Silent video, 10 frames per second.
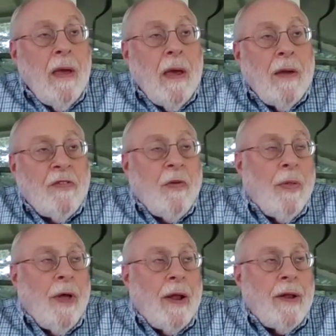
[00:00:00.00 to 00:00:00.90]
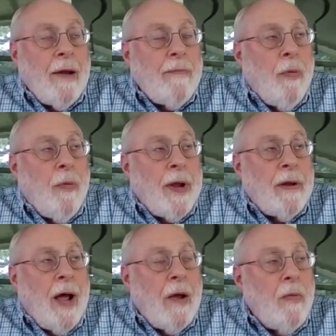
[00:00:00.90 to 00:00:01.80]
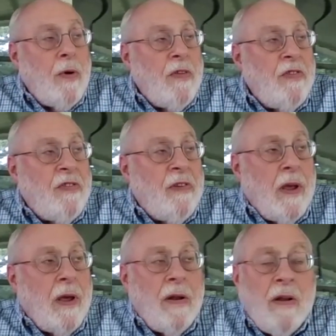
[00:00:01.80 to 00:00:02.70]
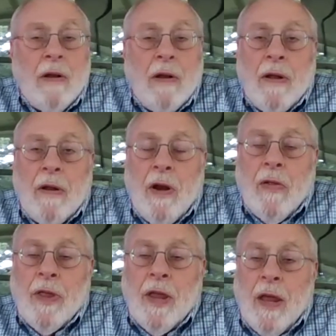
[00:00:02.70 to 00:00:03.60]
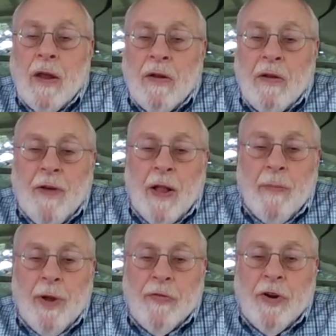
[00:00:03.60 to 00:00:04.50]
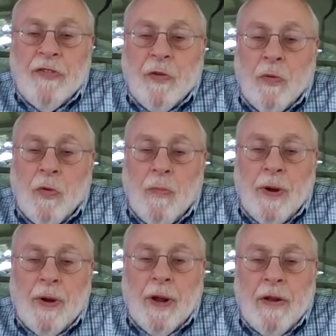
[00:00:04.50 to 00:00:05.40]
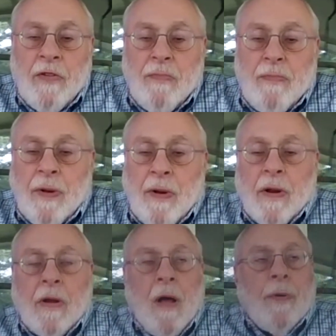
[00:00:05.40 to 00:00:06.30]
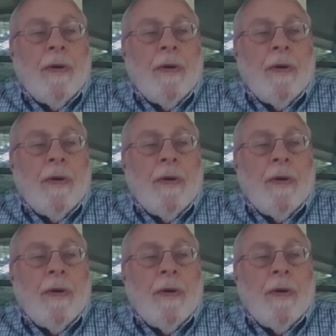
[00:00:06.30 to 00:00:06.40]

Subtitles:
And so at that point, I was in near the end of elementary school, but I did spend a couple of